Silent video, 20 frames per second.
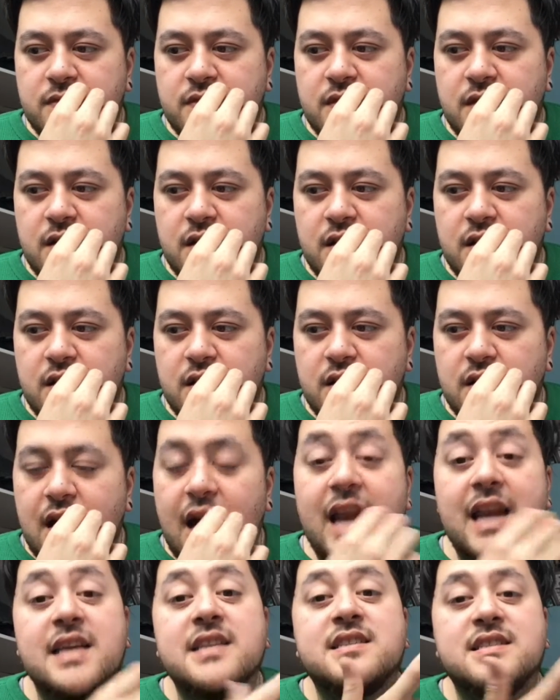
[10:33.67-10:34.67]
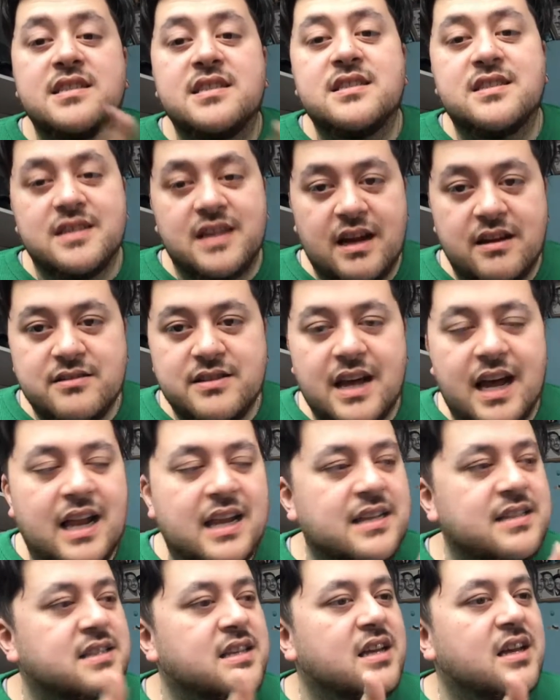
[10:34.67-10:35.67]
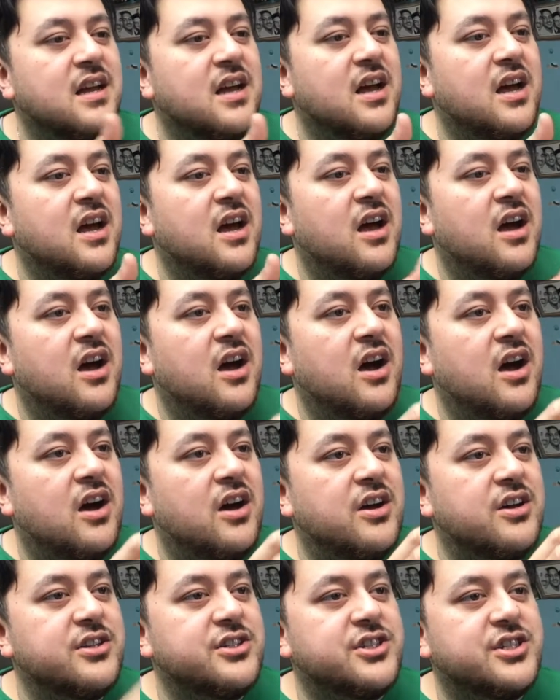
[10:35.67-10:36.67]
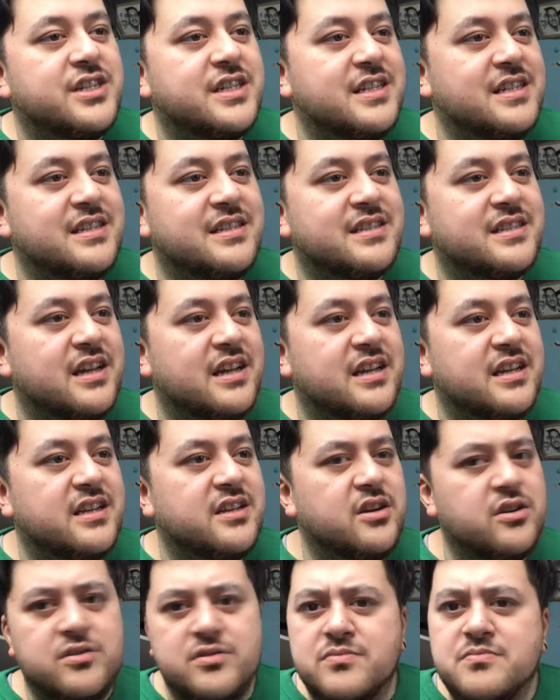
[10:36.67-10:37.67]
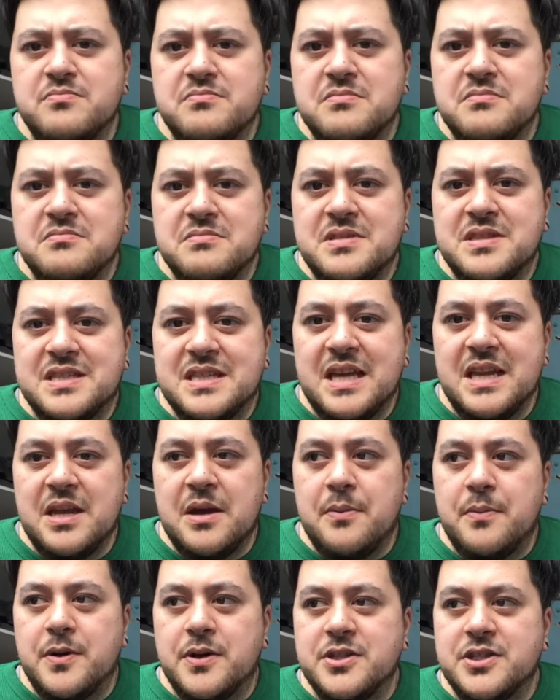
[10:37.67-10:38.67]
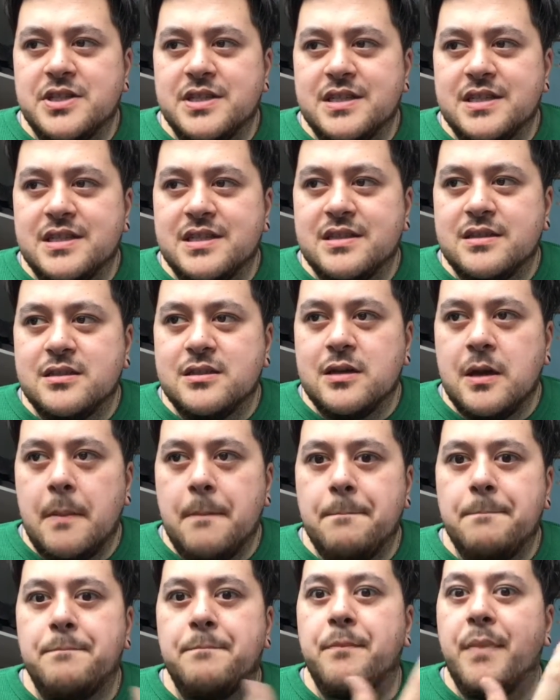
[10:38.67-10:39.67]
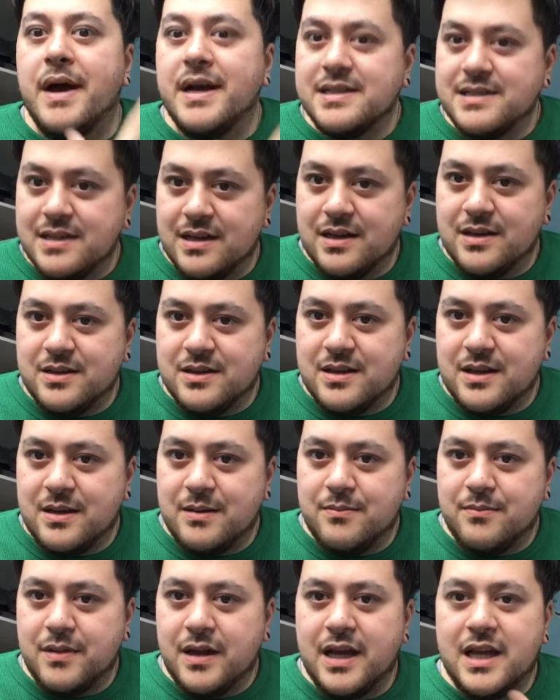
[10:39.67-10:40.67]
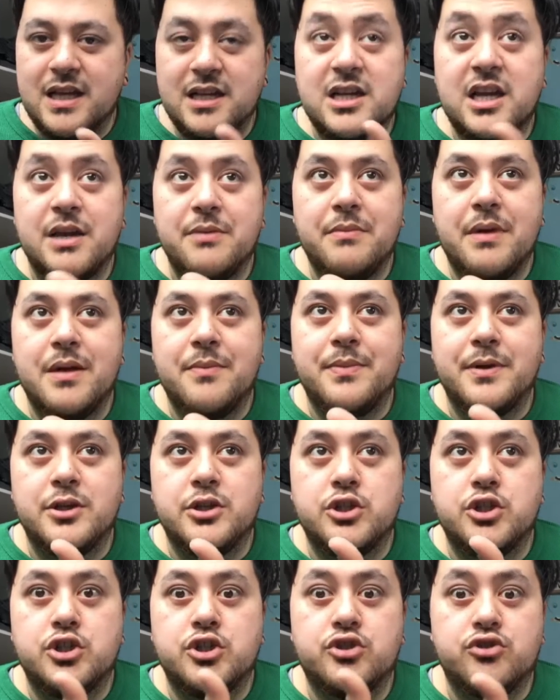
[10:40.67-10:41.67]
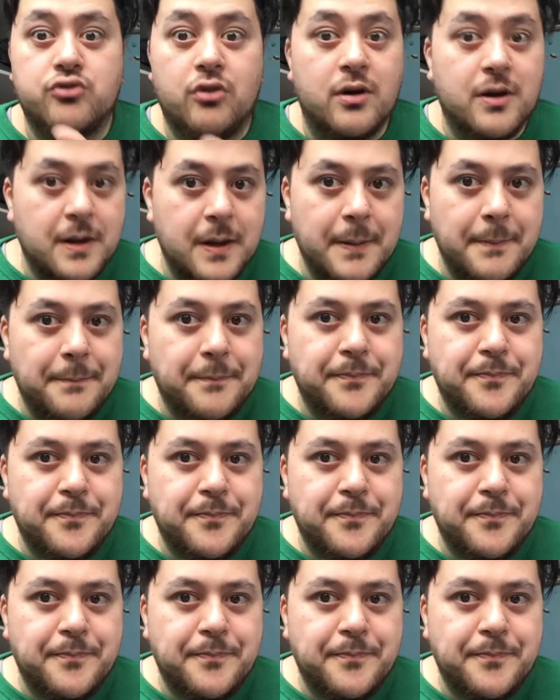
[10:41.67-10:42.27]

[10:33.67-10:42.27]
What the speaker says: the Alice, the character Alice, she's like, you know, skinnier, but she's better. He may be stronger,